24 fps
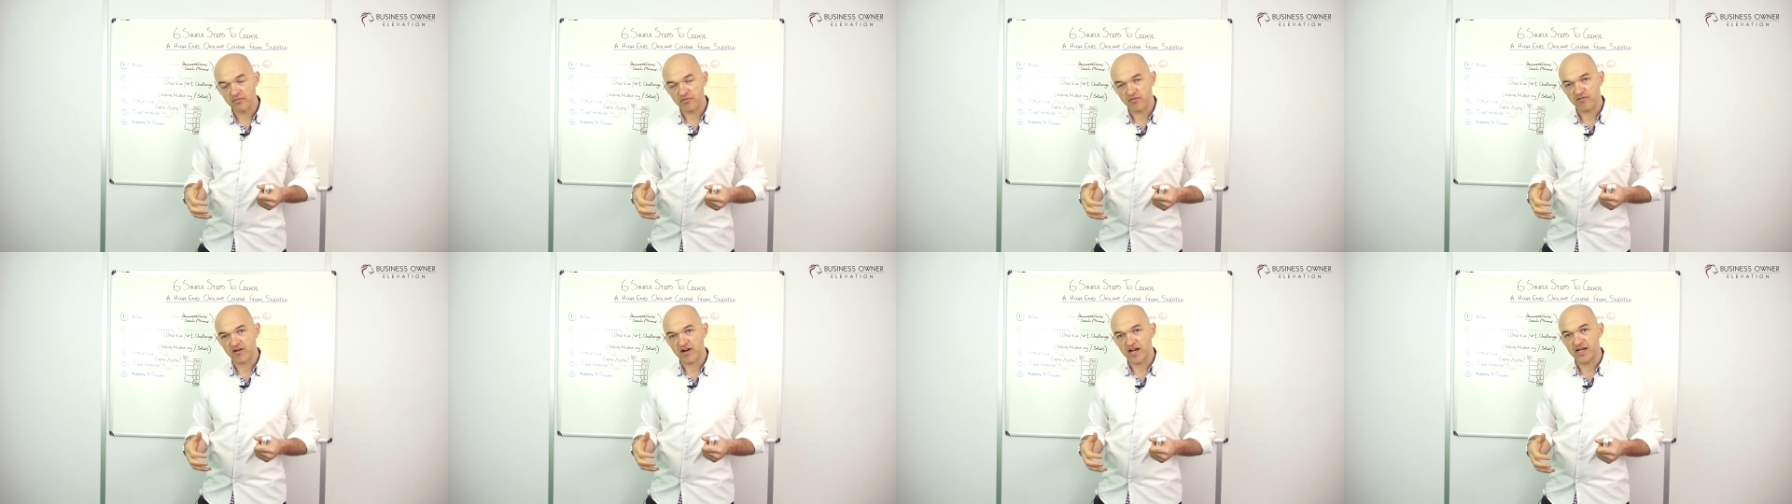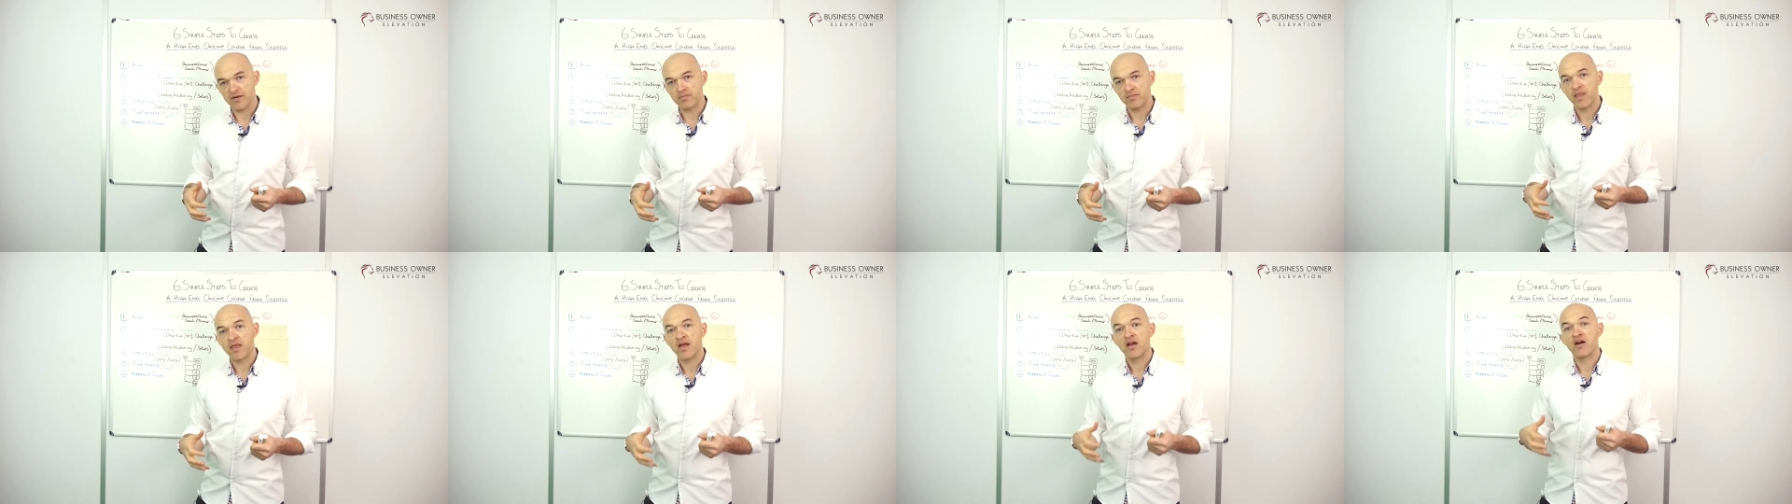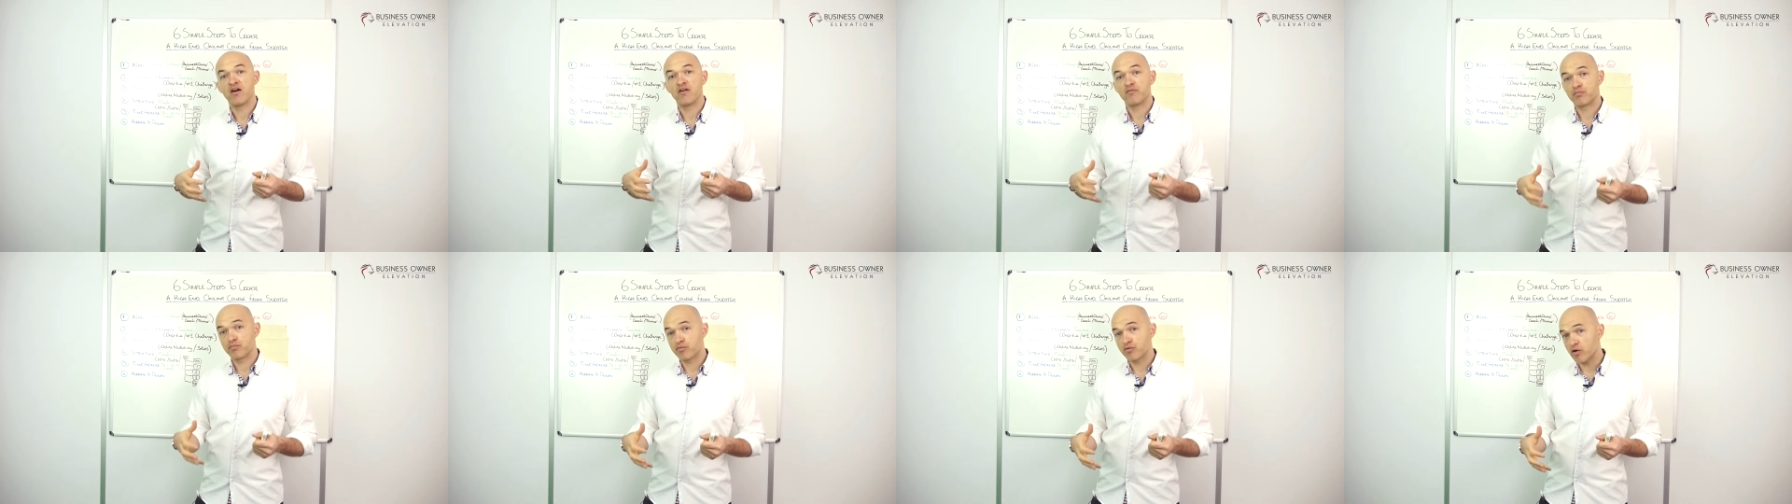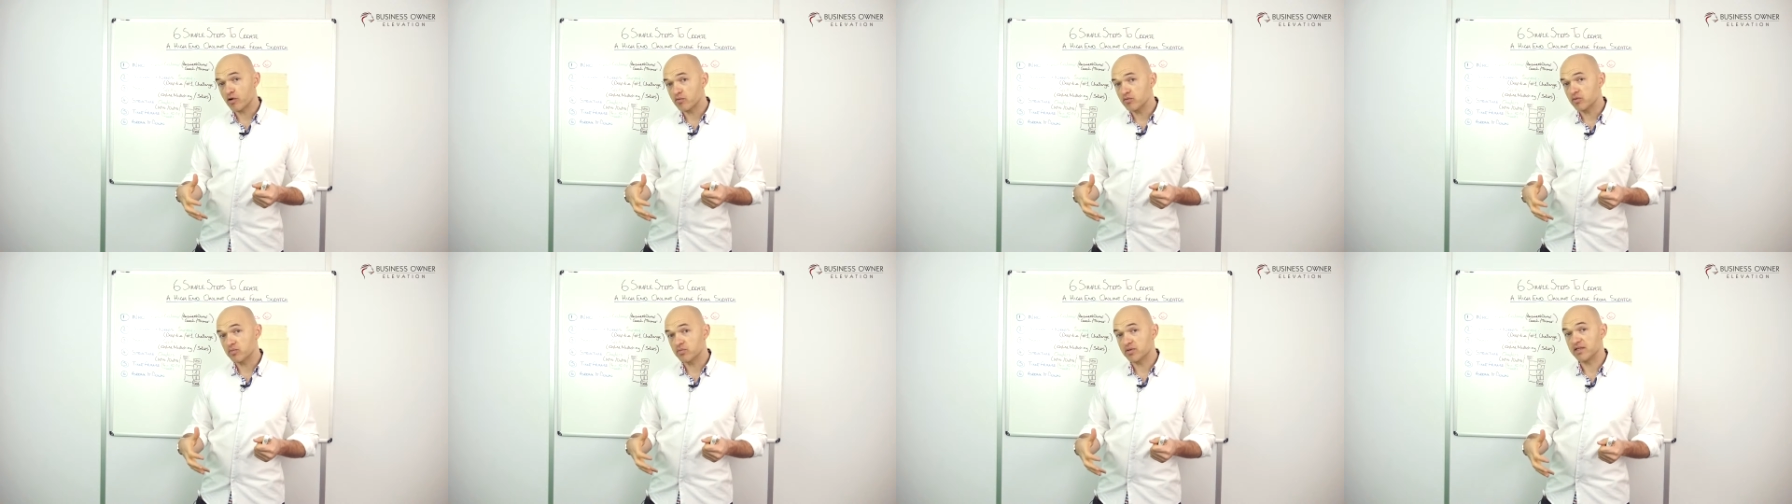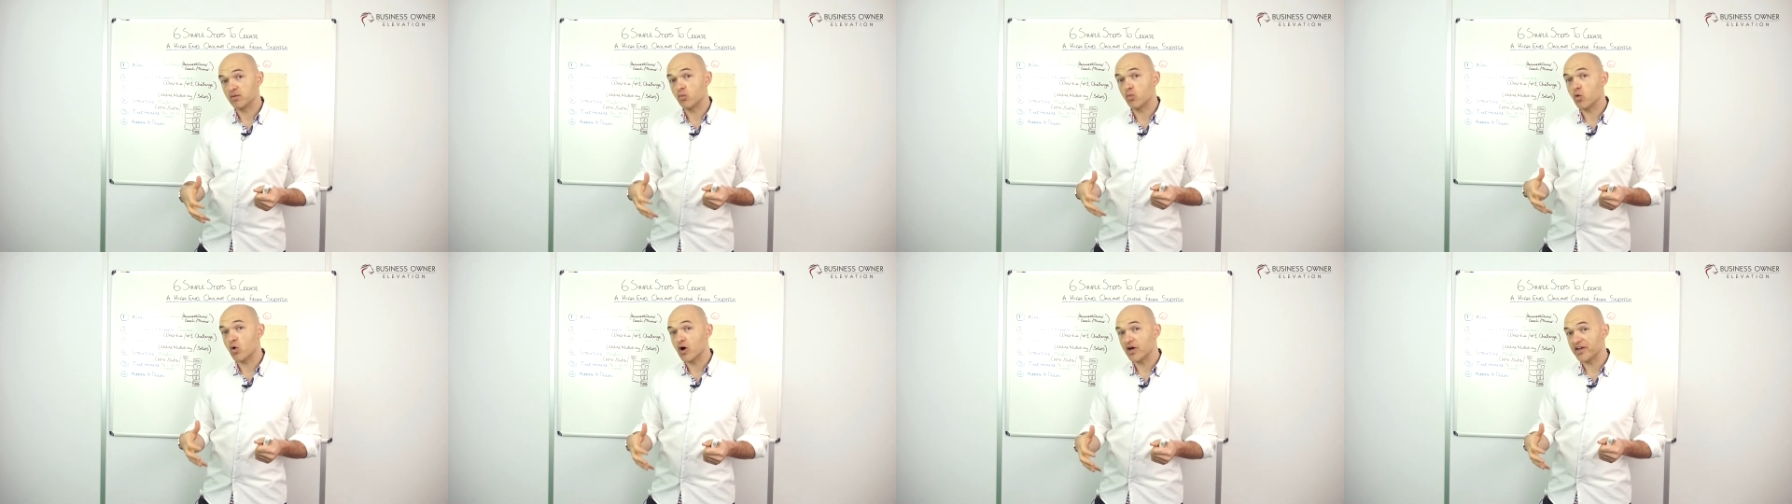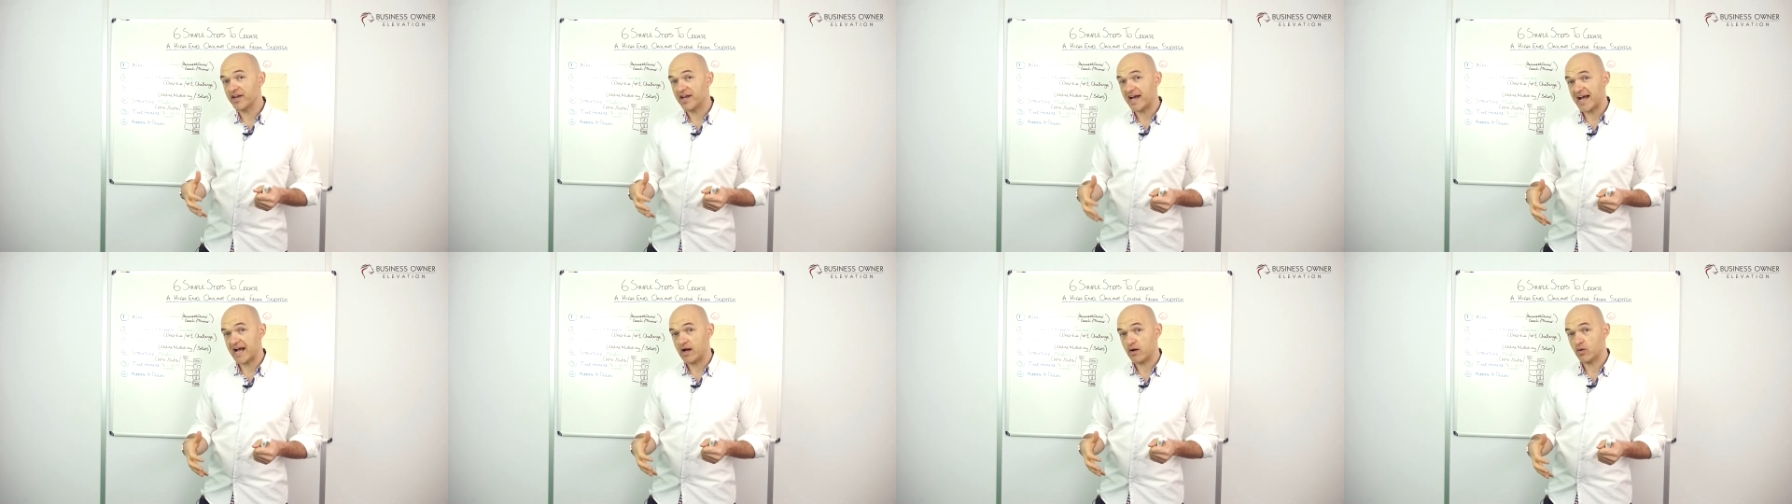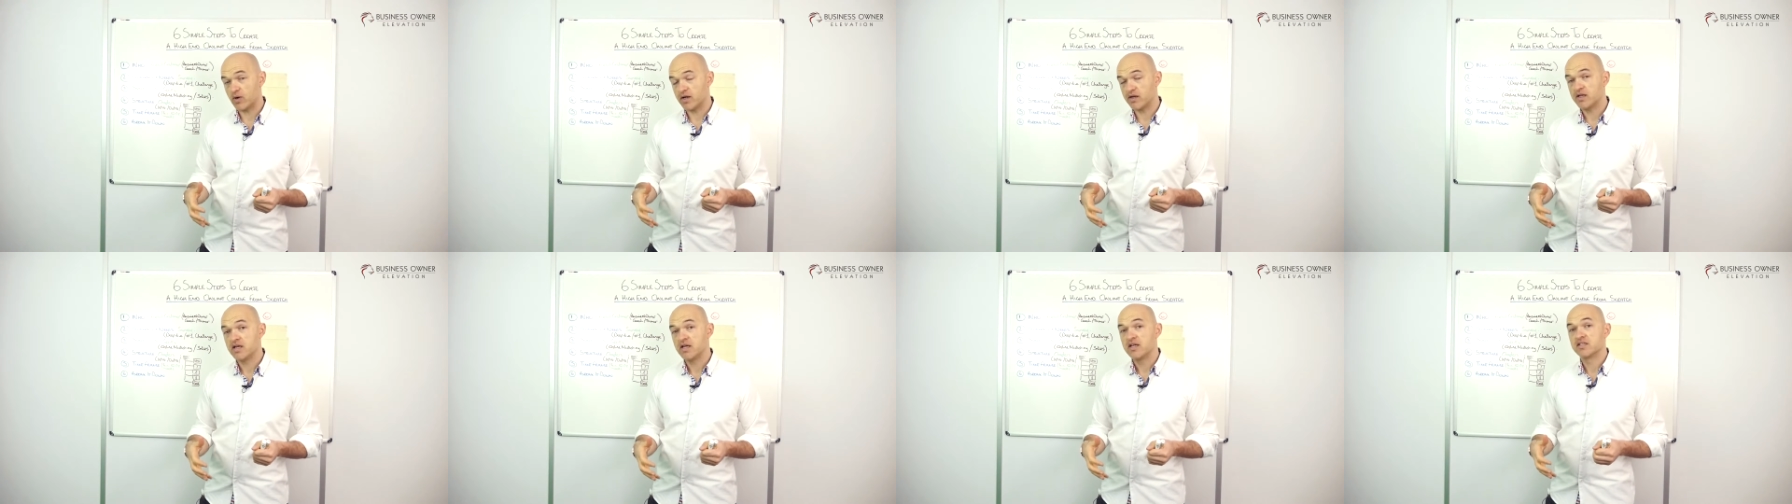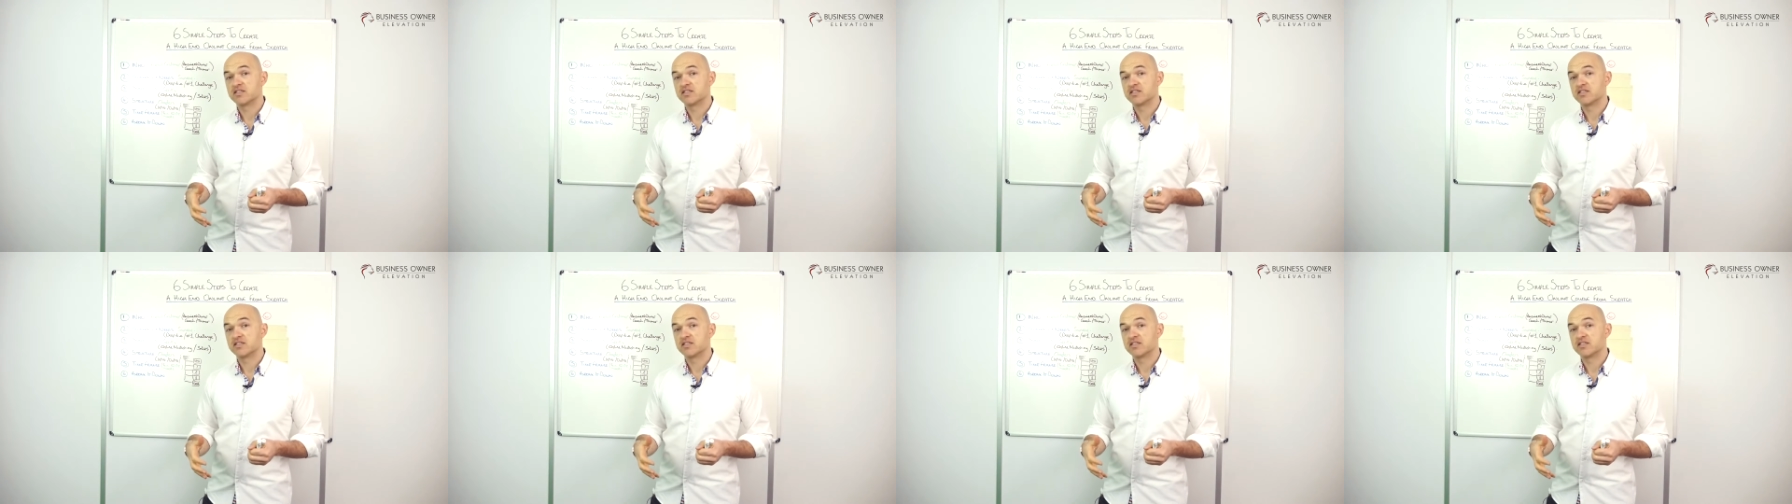frame of probably 1 hour.